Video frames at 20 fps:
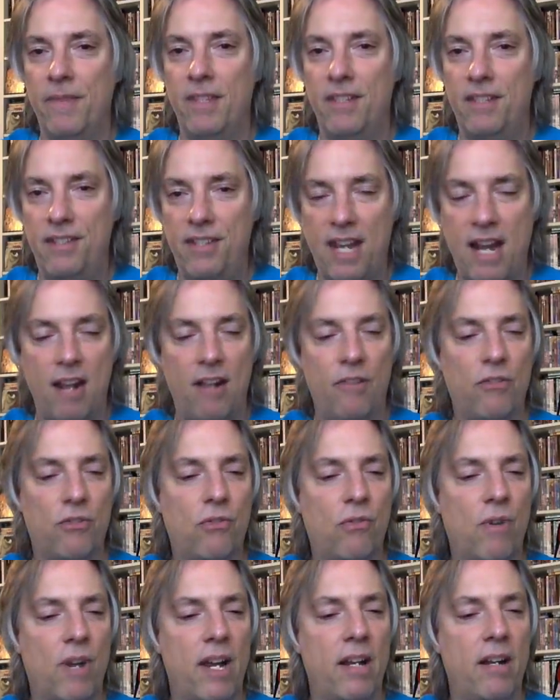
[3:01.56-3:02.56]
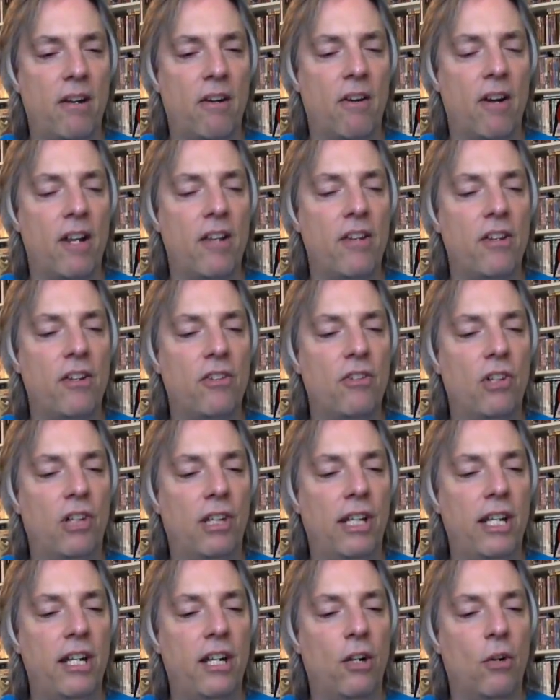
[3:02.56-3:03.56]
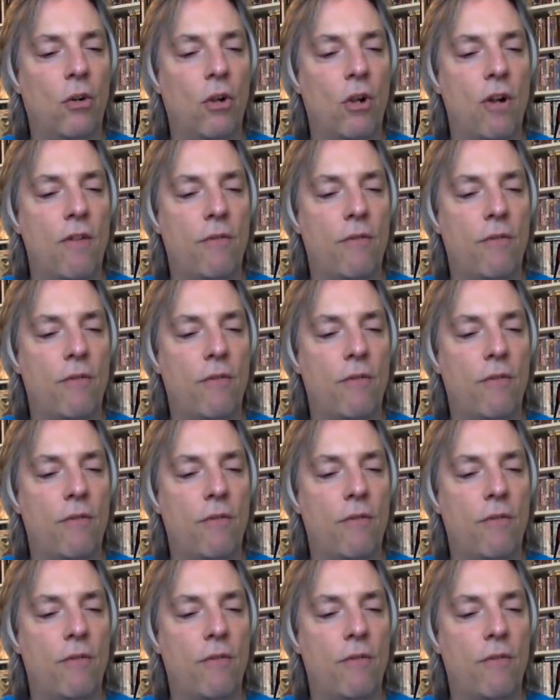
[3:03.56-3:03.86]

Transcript: sounds great. All right, you it all